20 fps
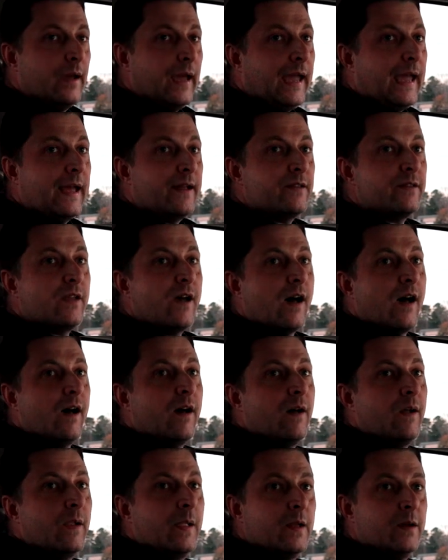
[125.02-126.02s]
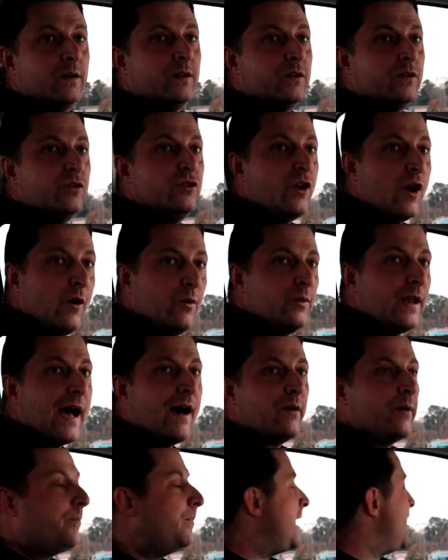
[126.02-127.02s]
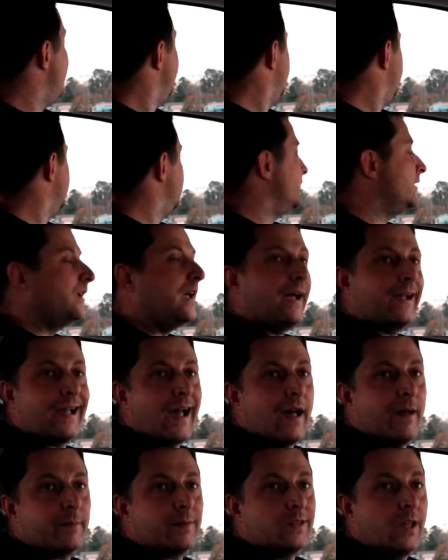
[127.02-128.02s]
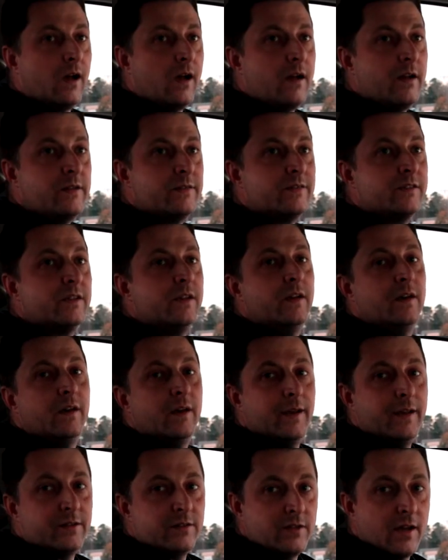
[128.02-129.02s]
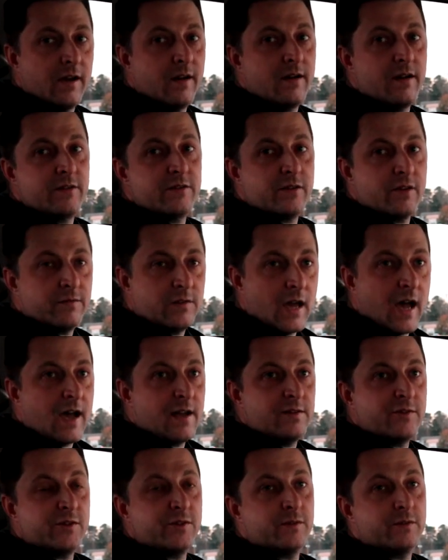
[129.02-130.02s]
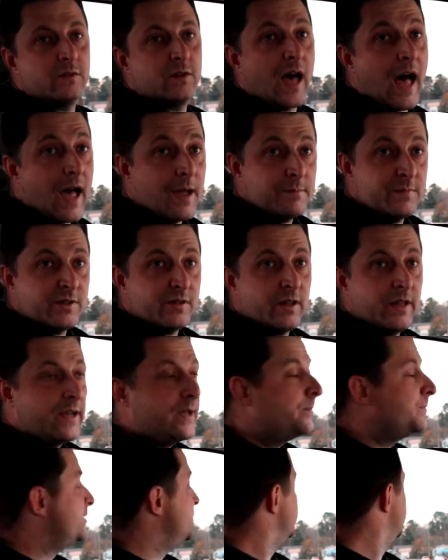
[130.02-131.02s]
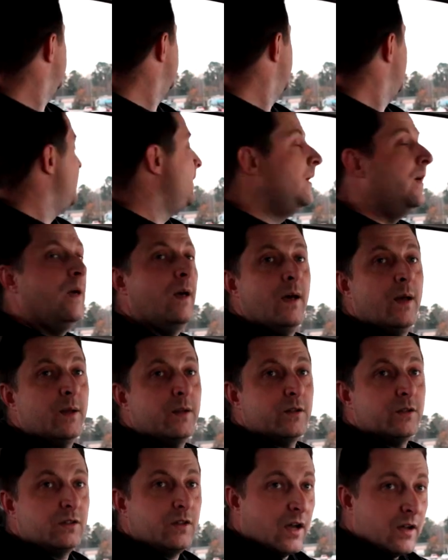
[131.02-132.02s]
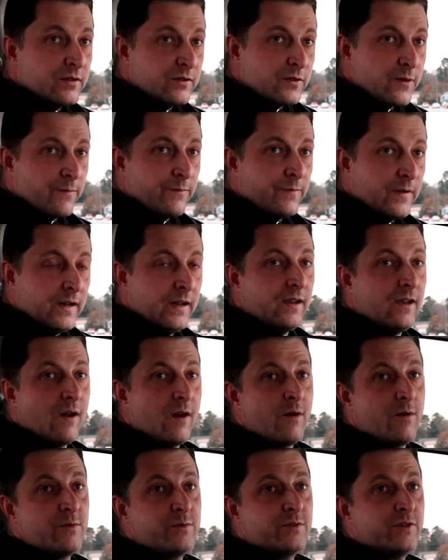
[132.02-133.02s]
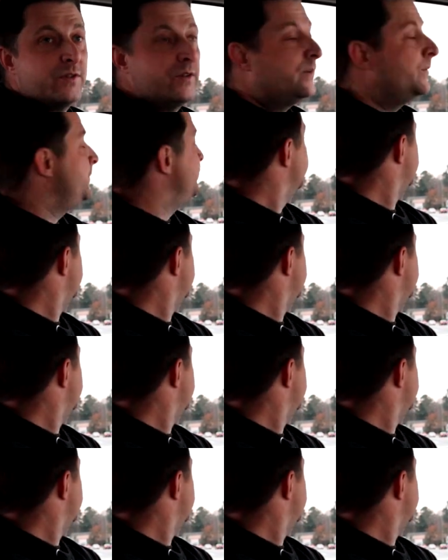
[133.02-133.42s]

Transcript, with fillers: and no doubt about it, I got tons and tons of time slips, tons of videos,